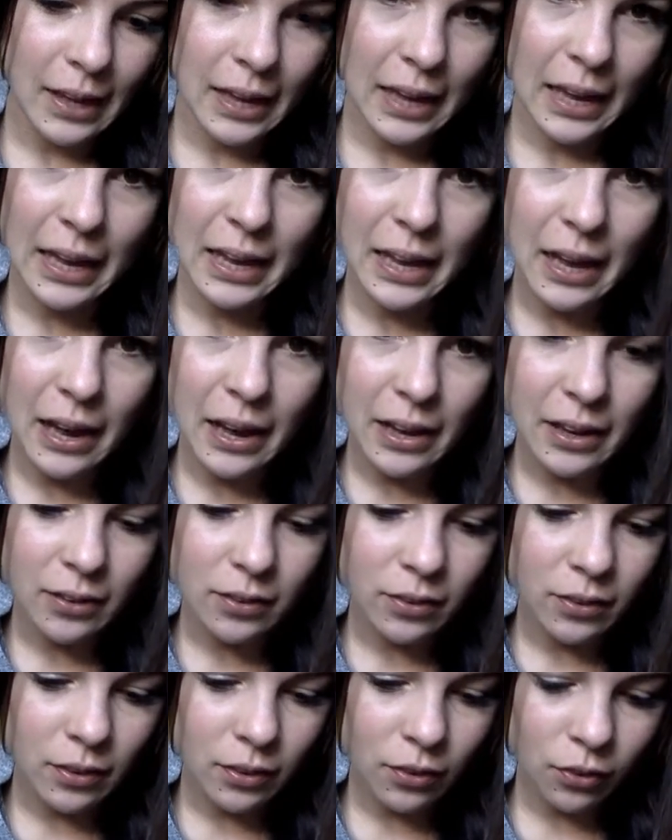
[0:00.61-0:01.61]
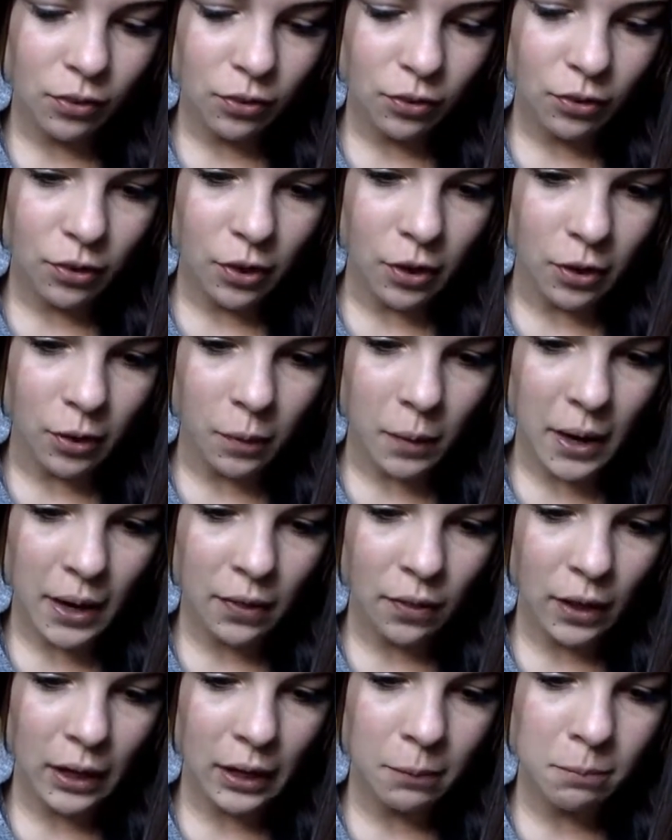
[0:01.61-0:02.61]
Hey guys, so I
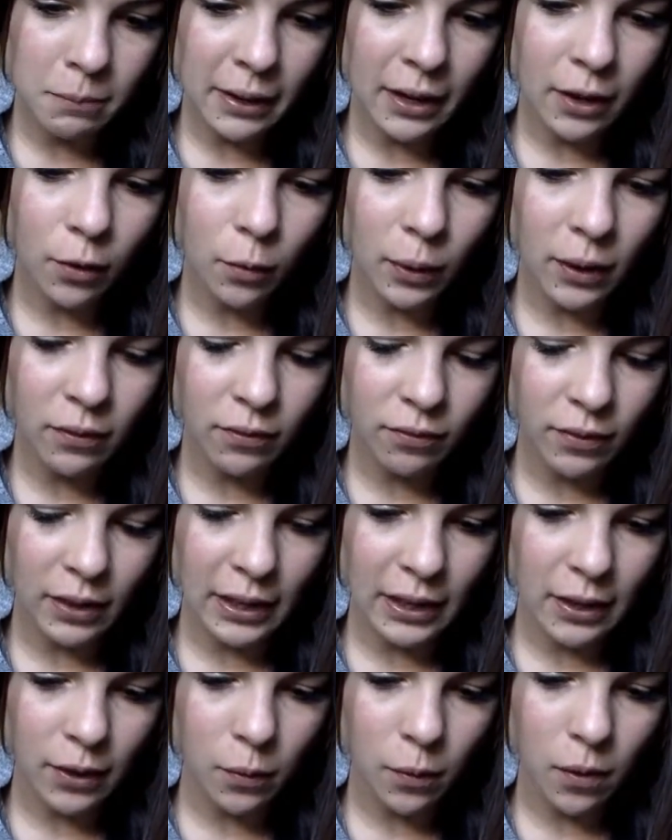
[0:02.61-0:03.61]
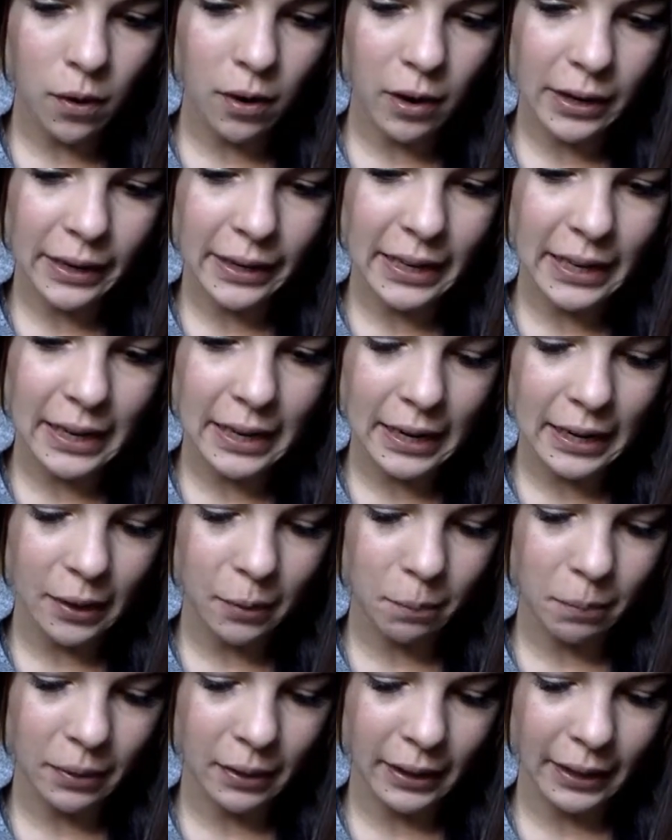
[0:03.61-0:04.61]
thought I'd make a quick video on
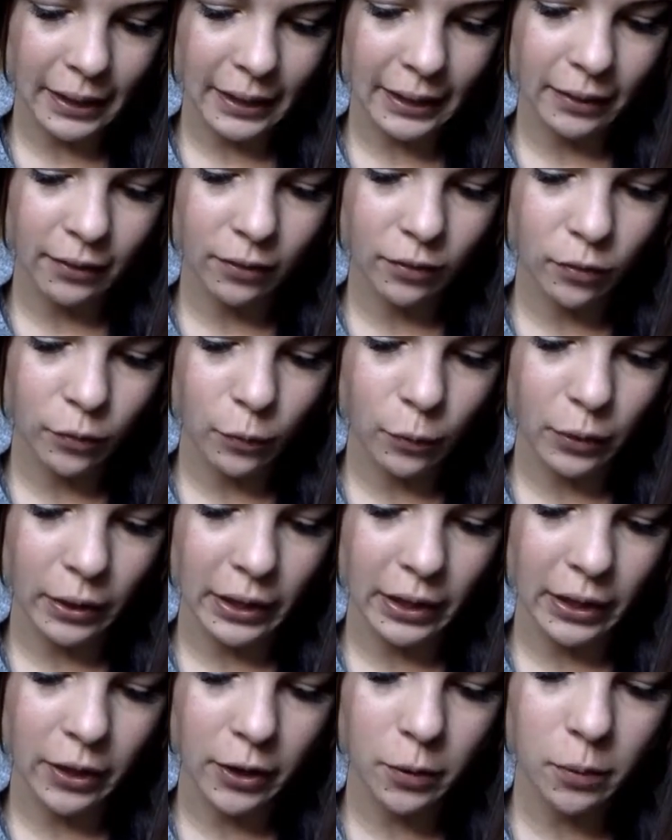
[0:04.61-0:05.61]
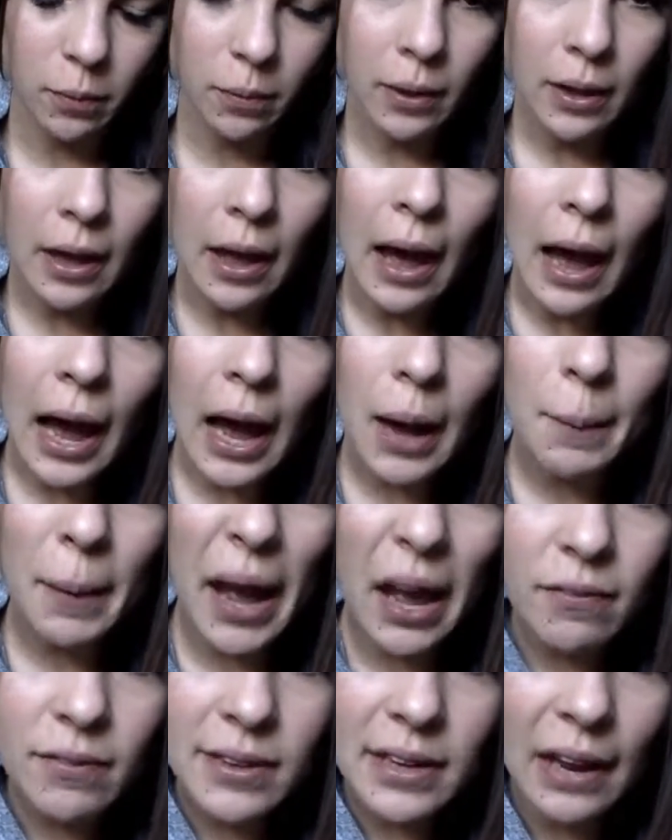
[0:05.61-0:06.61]
eating plans for you. I
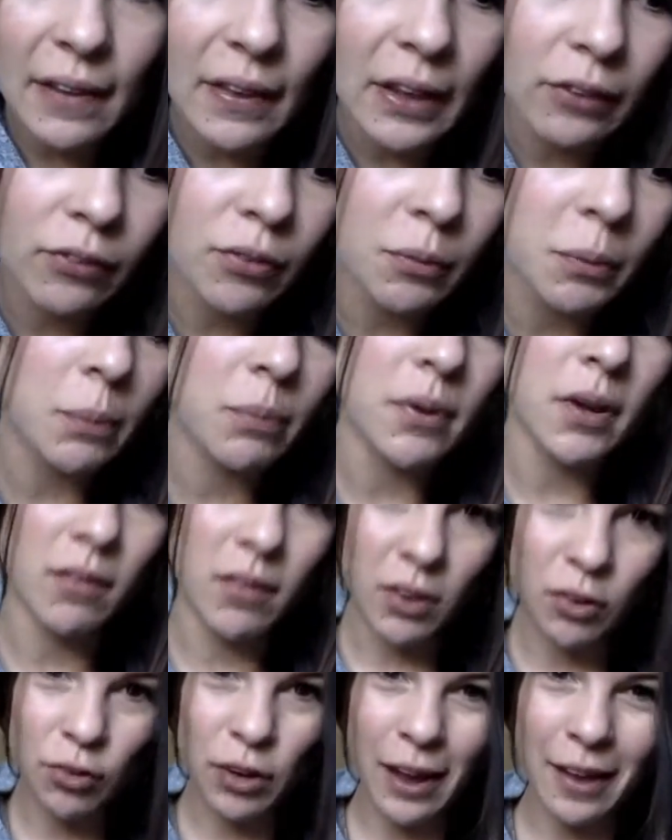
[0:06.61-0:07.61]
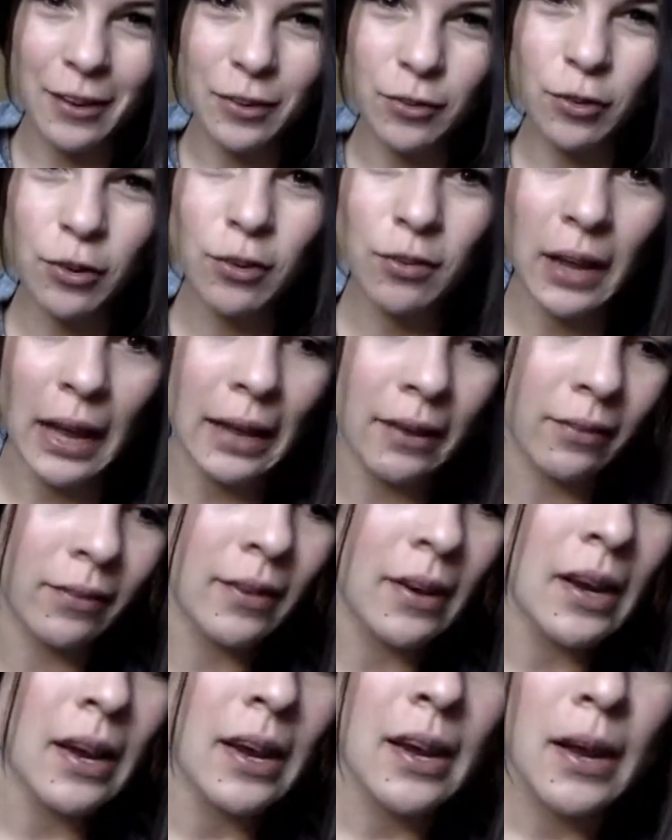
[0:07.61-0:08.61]
haven't done this for my previous challengers as
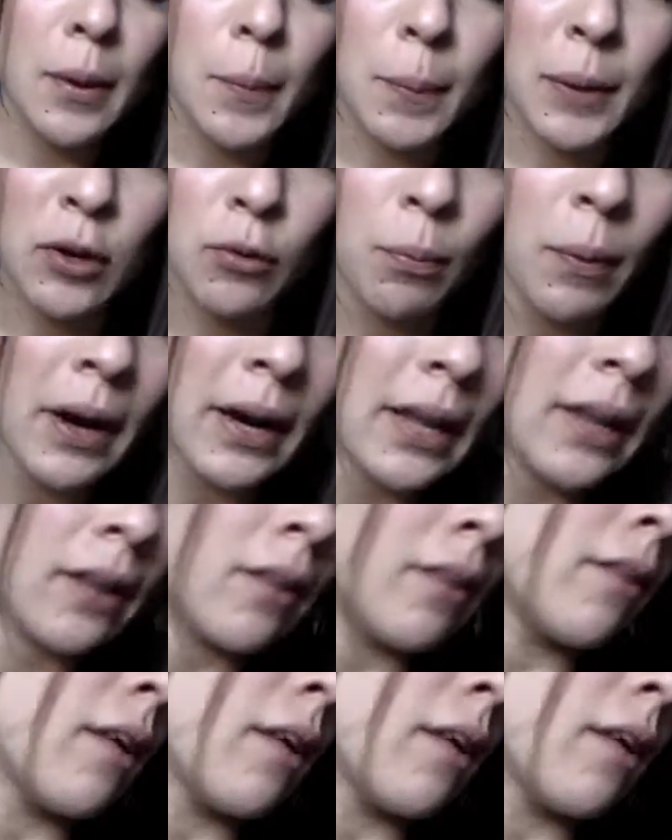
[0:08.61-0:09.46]
Beachbody,